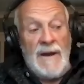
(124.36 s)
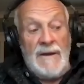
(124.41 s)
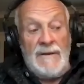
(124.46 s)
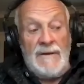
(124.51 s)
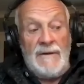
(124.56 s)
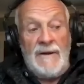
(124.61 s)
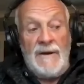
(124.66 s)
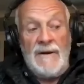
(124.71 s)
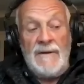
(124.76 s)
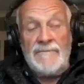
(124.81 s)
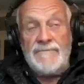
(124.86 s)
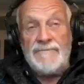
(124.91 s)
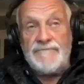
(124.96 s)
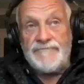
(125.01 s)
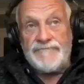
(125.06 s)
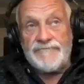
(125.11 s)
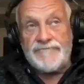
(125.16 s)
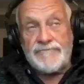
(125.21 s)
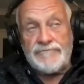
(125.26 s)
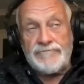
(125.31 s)

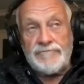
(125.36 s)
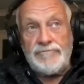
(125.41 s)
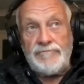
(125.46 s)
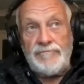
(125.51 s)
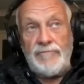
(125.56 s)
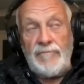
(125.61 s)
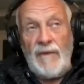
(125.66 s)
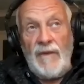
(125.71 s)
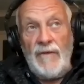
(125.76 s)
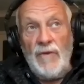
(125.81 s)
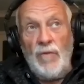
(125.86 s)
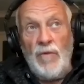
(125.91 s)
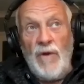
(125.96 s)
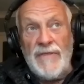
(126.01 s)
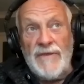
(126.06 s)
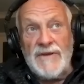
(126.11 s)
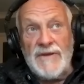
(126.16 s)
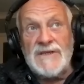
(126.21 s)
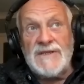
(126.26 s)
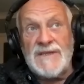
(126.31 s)
the weather
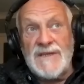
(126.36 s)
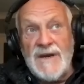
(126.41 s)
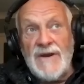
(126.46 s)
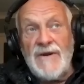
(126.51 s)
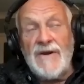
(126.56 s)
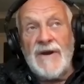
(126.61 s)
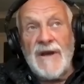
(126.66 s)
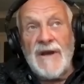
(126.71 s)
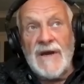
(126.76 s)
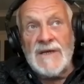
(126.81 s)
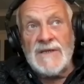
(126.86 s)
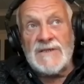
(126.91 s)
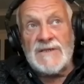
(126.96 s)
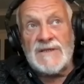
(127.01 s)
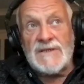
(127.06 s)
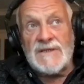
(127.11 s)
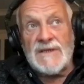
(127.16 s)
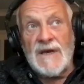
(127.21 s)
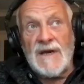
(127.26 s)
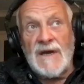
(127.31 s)

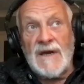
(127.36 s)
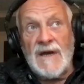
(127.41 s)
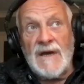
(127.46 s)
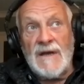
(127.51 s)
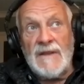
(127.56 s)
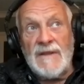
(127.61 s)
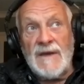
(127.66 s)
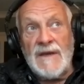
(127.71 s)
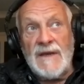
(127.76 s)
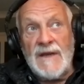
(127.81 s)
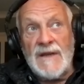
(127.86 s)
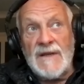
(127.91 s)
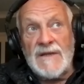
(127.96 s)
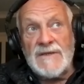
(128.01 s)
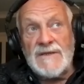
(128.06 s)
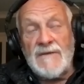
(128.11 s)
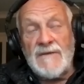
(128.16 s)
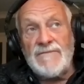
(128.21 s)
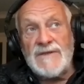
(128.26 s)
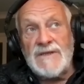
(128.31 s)
deteriorates, and they get a
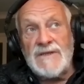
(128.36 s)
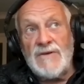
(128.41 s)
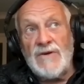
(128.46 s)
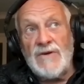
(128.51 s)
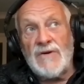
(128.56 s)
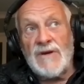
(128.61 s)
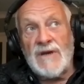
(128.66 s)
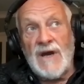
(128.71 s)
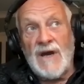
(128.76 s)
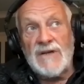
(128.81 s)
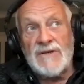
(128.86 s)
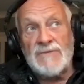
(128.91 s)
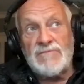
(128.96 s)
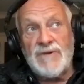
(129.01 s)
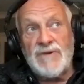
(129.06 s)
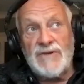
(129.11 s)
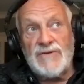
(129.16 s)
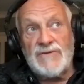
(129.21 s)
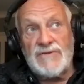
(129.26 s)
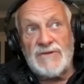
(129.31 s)
70-knot gust, which